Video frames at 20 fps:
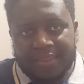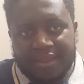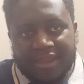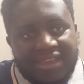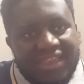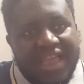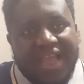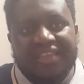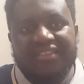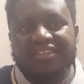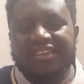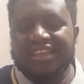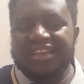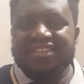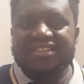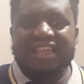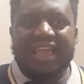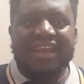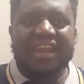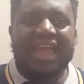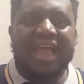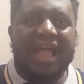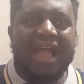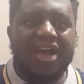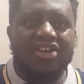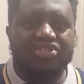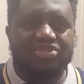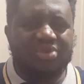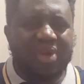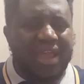Yes, inside that
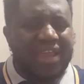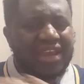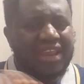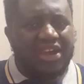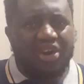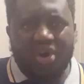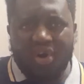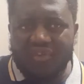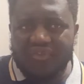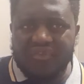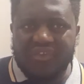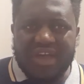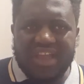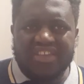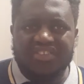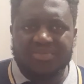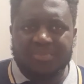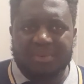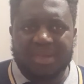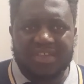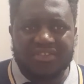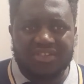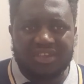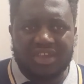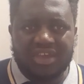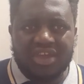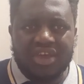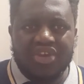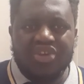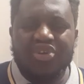house, you are in a confined space.
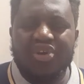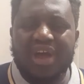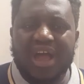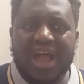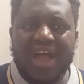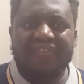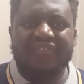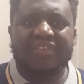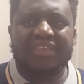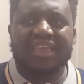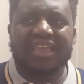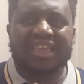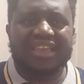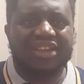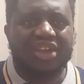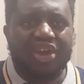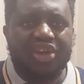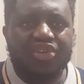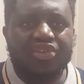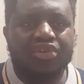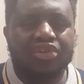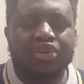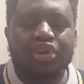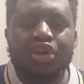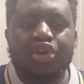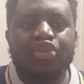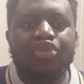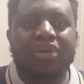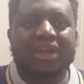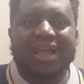You have the,
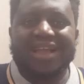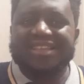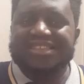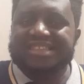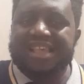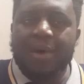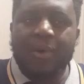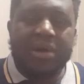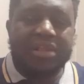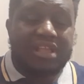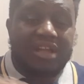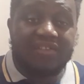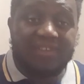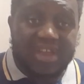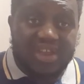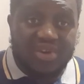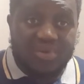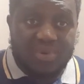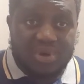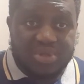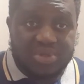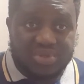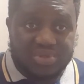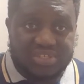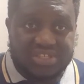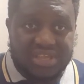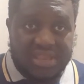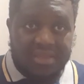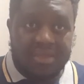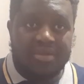you can say whatever you want to
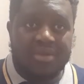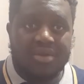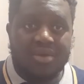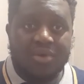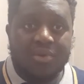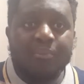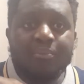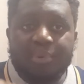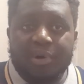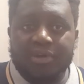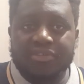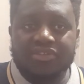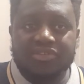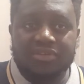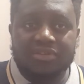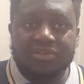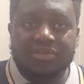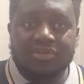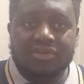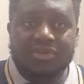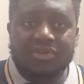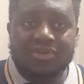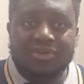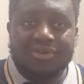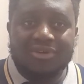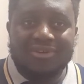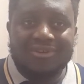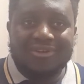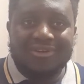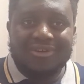say. But
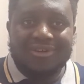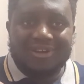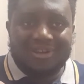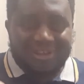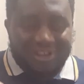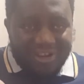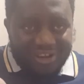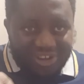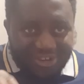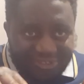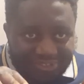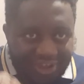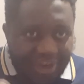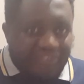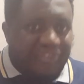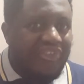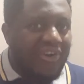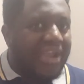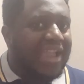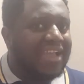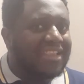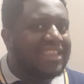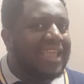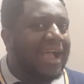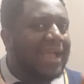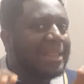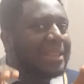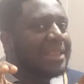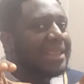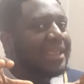don't forget
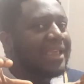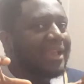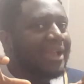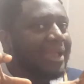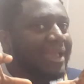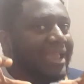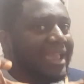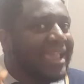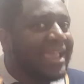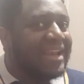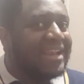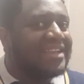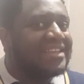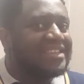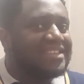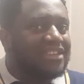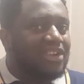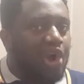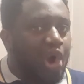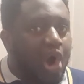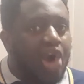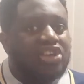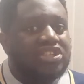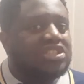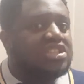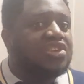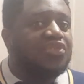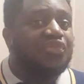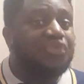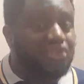that it is us,
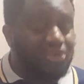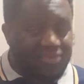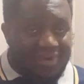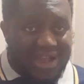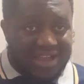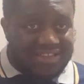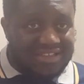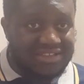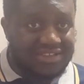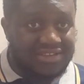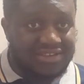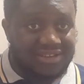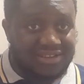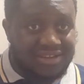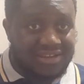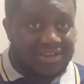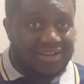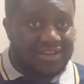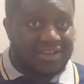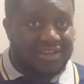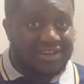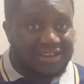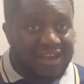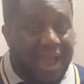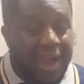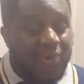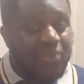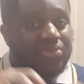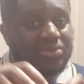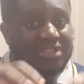the viewers, that
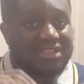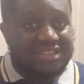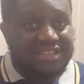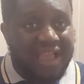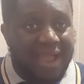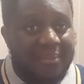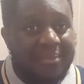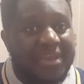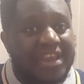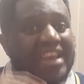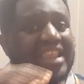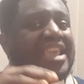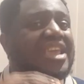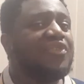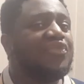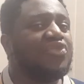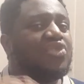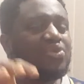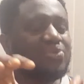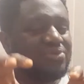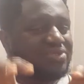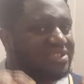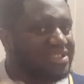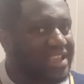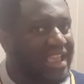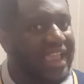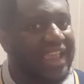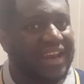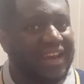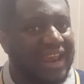will determine if you will
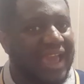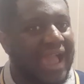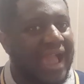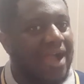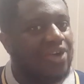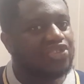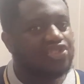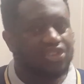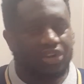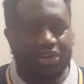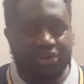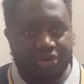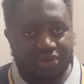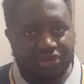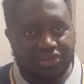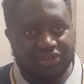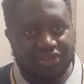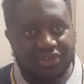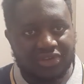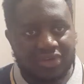stay in that house or not.